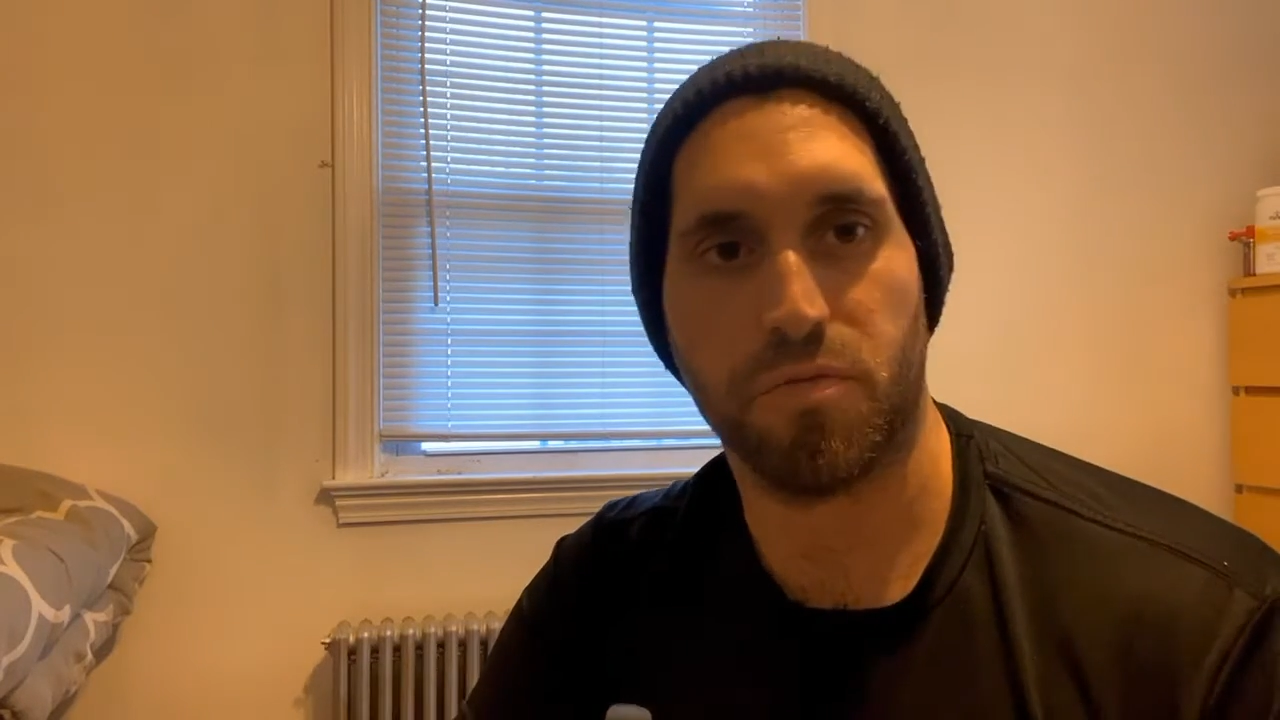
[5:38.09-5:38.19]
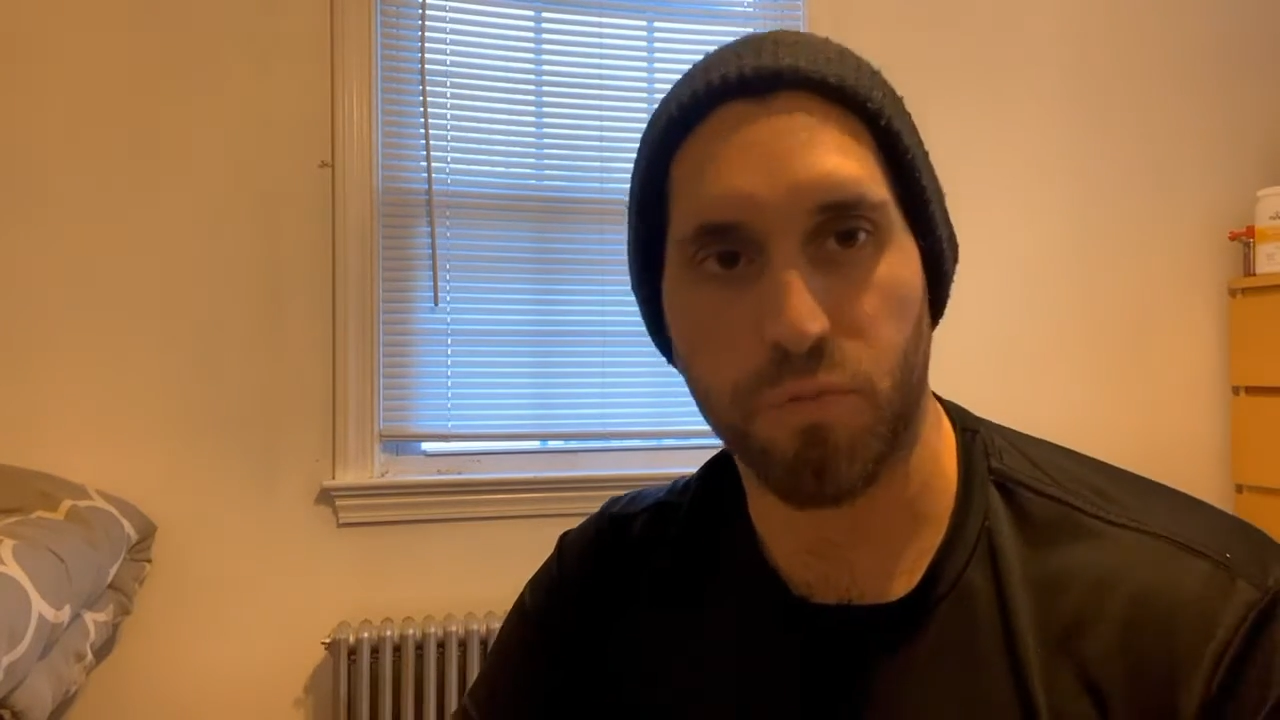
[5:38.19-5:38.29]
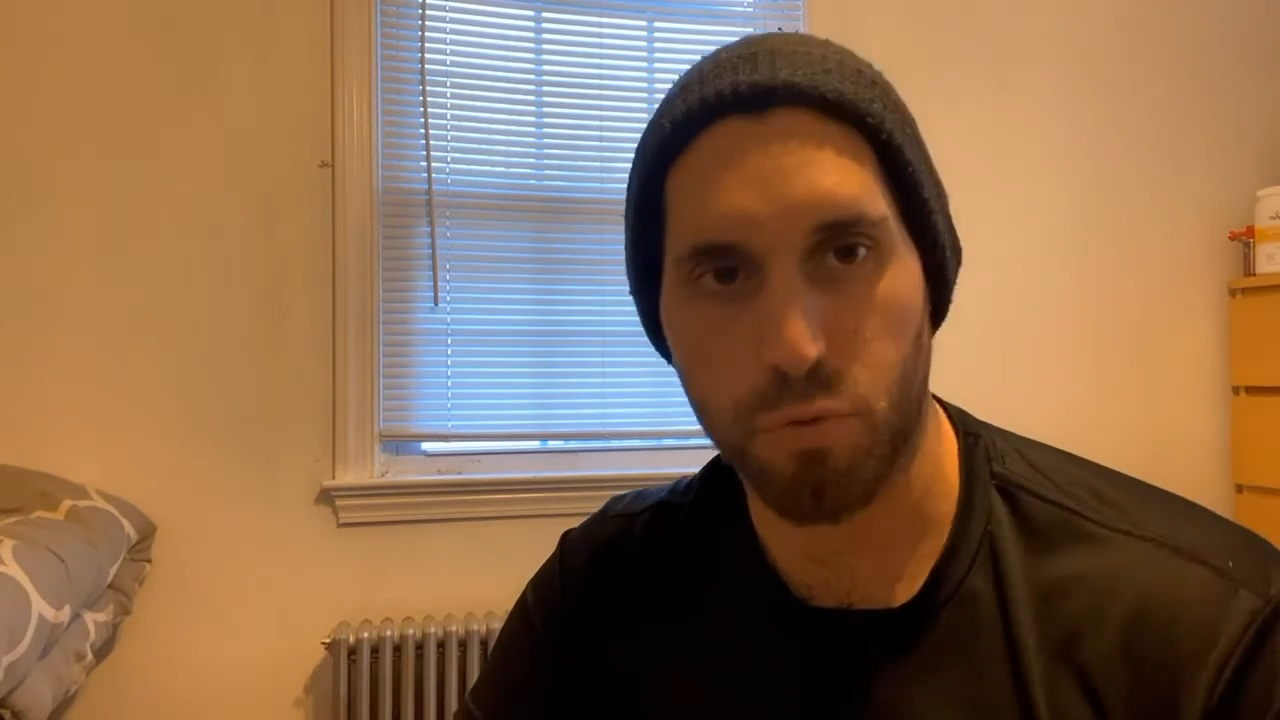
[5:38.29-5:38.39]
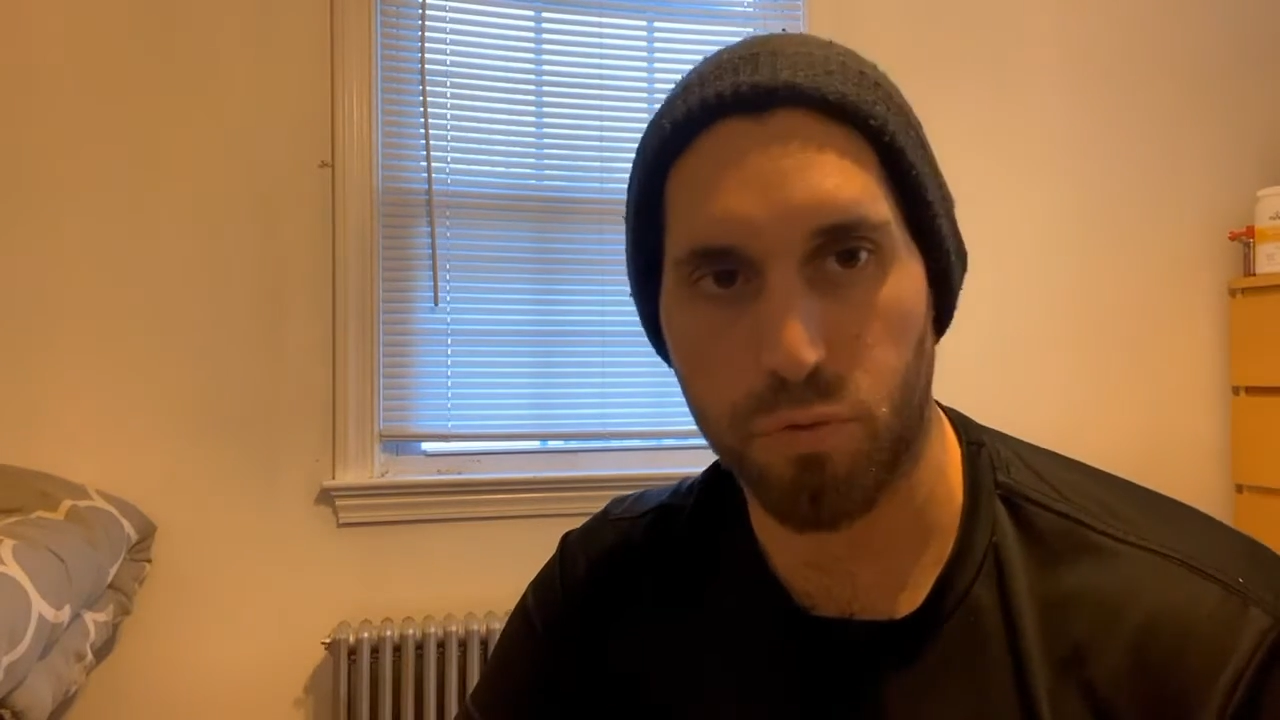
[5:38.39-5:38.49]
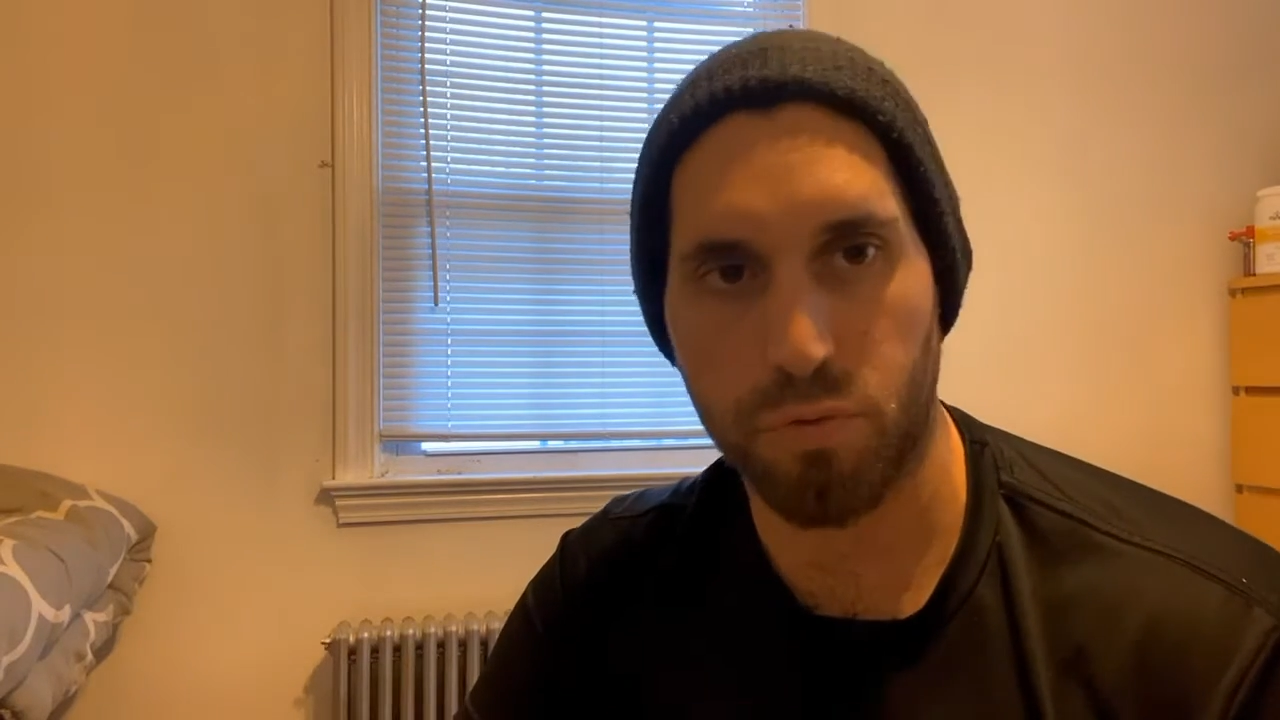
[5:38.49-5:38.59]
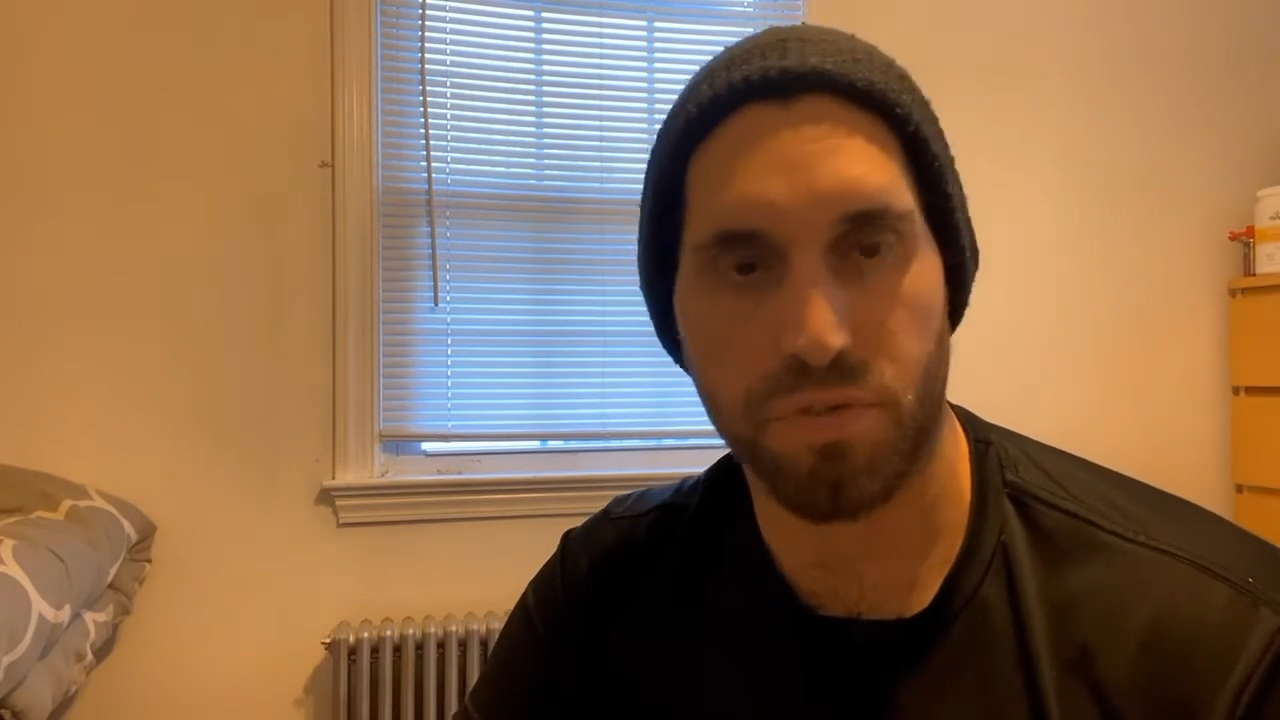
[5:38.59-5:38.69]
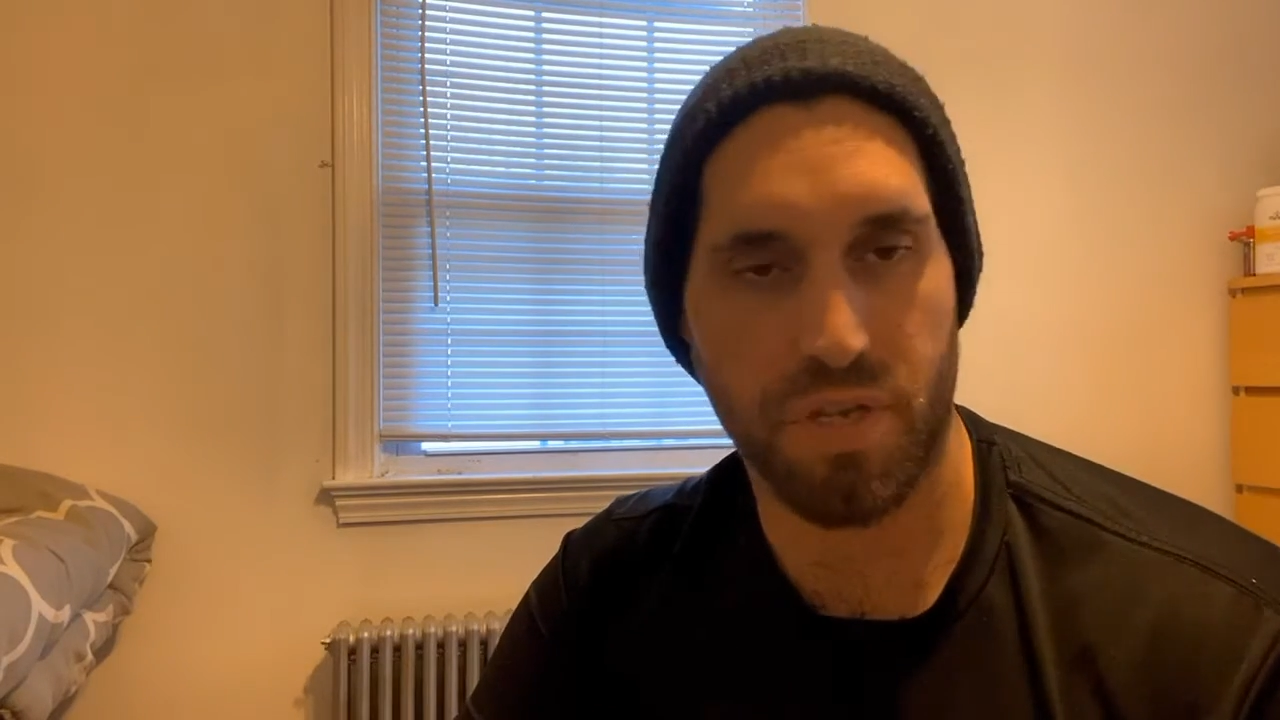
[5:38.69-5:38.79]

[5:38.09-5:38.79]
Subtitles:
foods